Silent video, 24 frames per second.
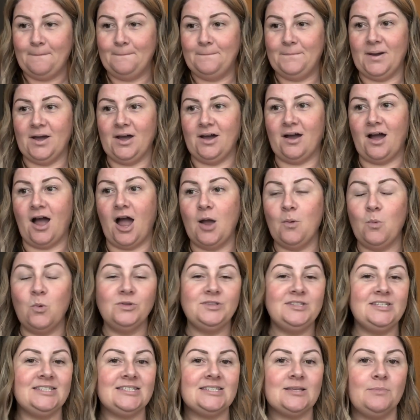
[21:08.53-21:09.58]
but I
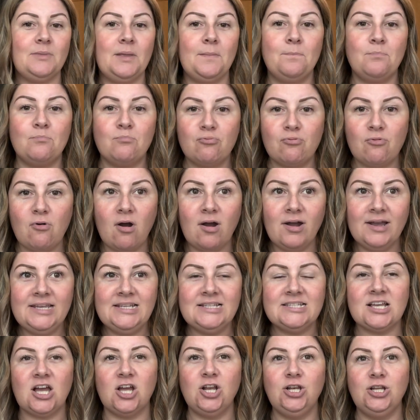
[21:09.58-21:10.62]
wanted something
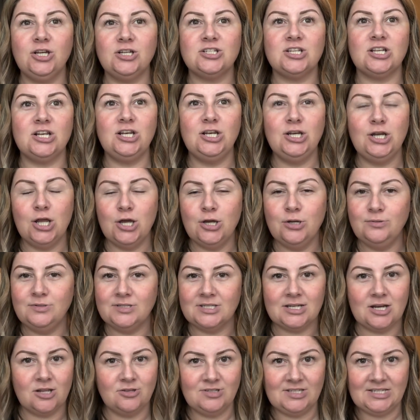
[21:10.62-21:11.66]
bright. I looked at
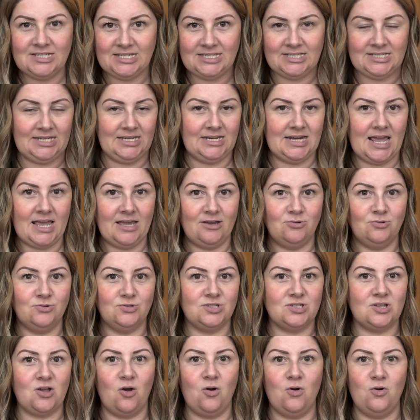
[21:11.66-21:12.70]
loads and loads of Disney
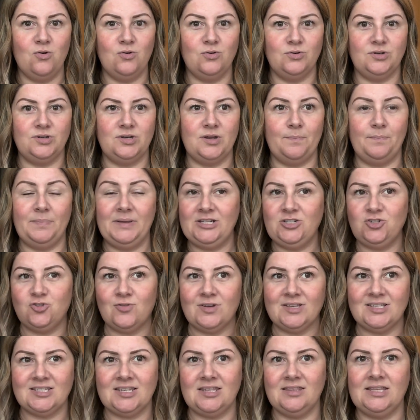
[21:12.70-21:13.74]
nails on
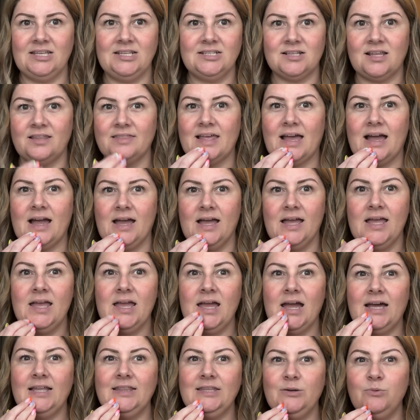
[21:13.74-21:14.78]
Pinterest and things like that,
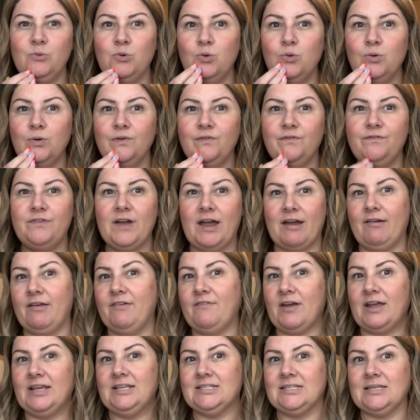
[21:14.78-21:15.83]
and they were all very,
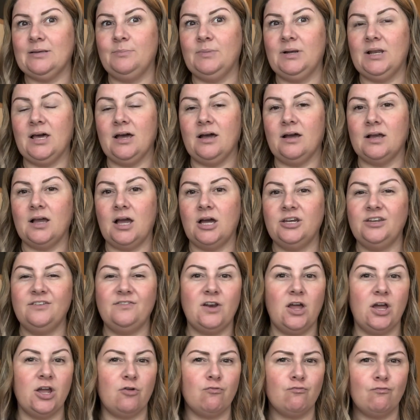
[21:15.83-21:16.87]
very similar, kind of
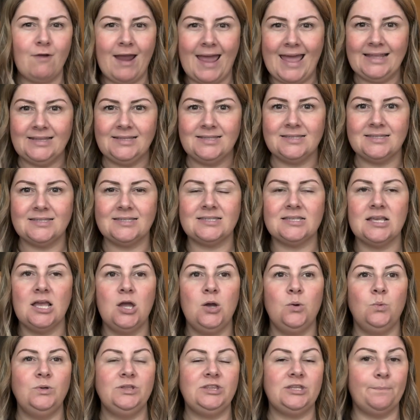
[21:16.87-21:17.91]
like reds
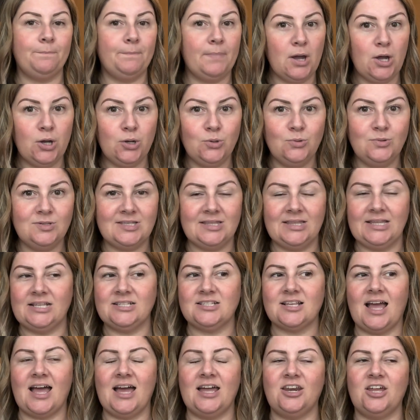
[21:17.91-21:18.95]
with the bows and things
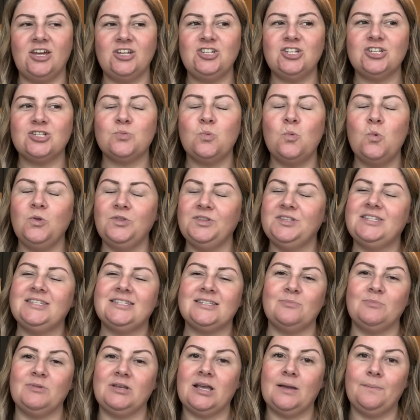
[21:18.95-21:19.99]
like that, and I just wanted
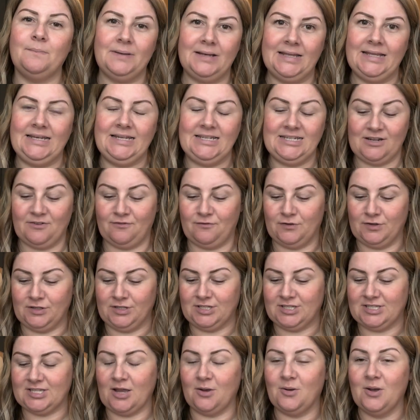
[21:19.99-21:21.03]
something completely
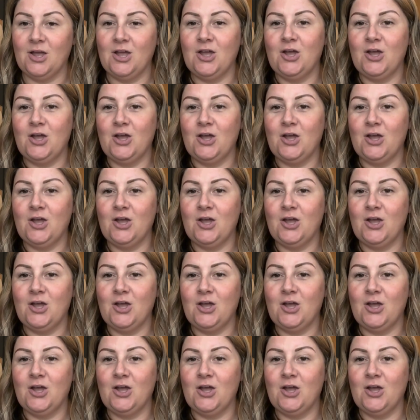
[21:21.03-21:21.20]
different. So